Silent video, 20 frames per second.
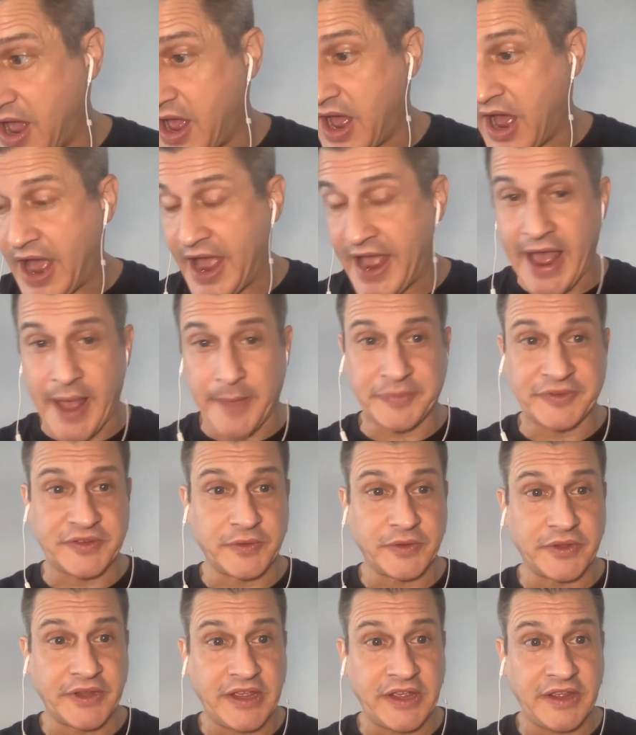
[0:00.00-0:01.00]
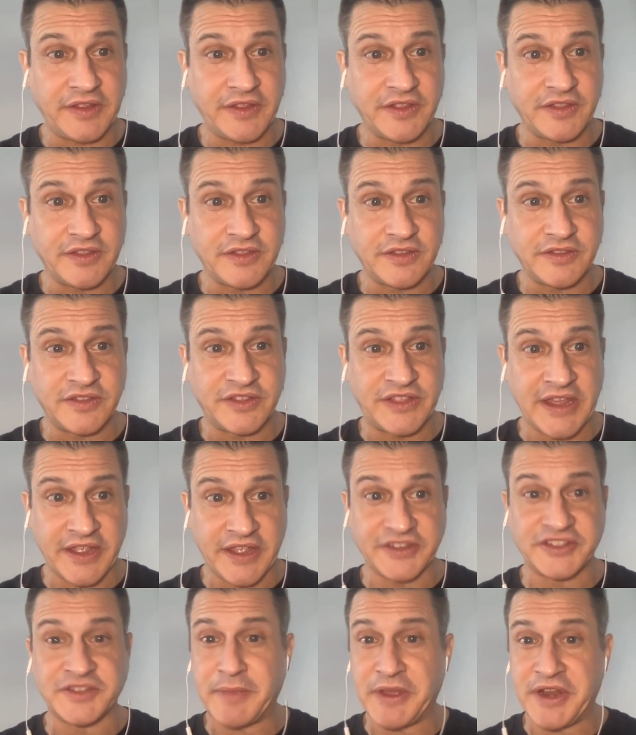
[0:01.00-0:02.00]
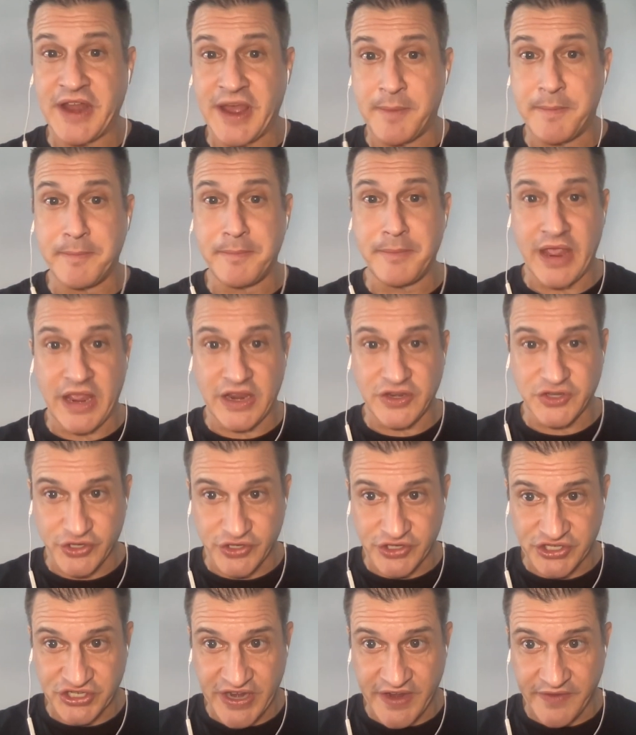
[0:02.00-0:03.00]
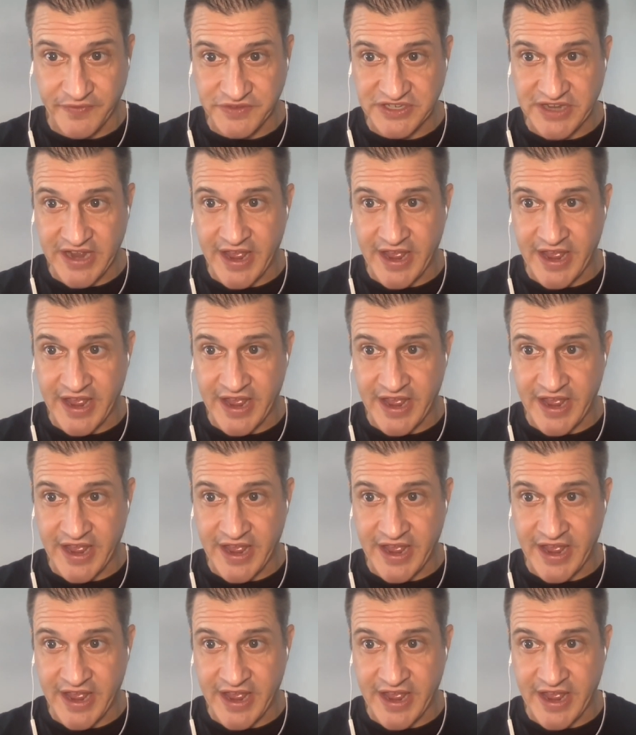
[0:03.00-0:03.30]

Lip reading: I absolutely think it's been a major shift.